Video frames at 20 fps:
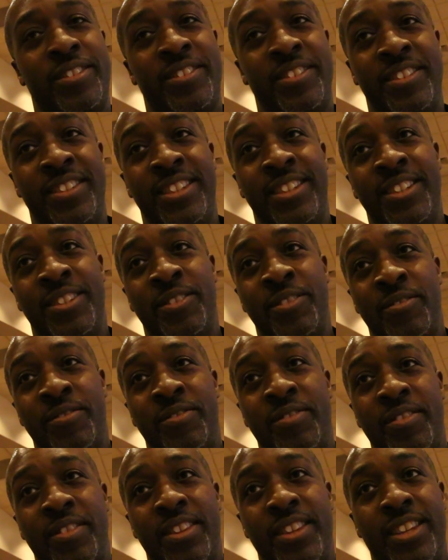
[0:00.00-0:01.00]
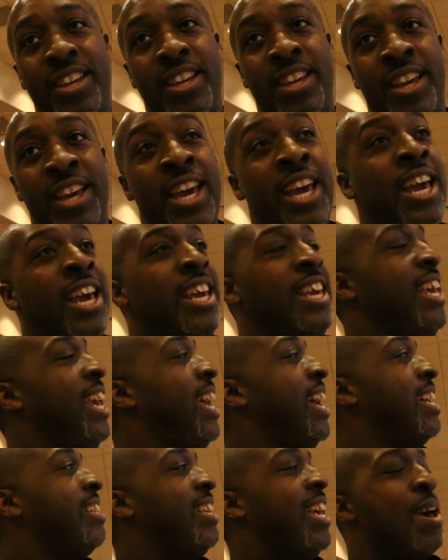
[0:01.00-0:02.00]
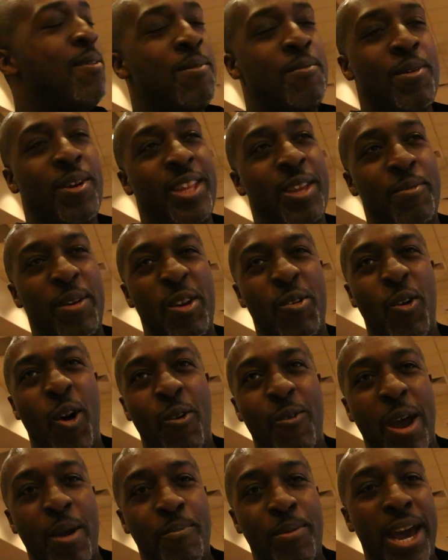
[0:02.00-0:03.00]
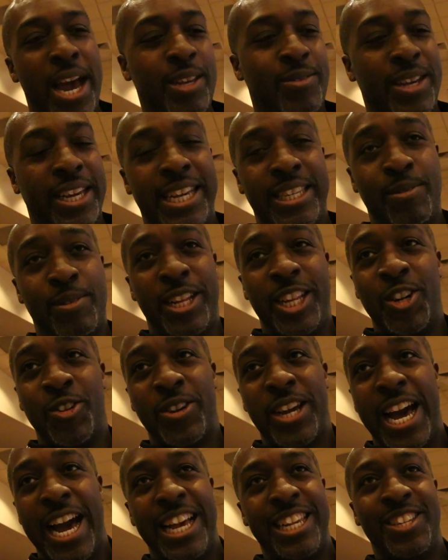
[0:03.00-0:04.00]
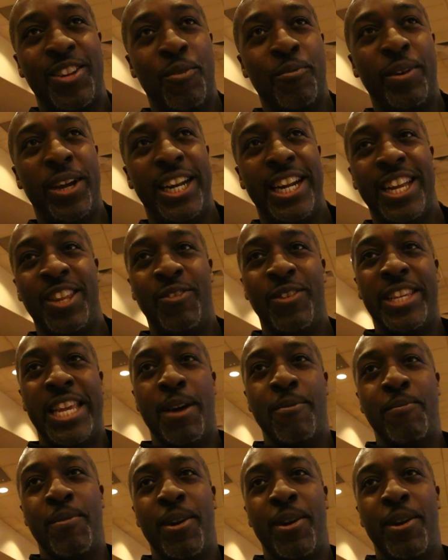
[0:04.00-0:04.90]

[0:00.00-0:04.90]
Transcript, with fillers: You know it's his birthday today? Yeah, I said happy birthday, but he walked right past, so I guess the little guys don't mean nothing when he said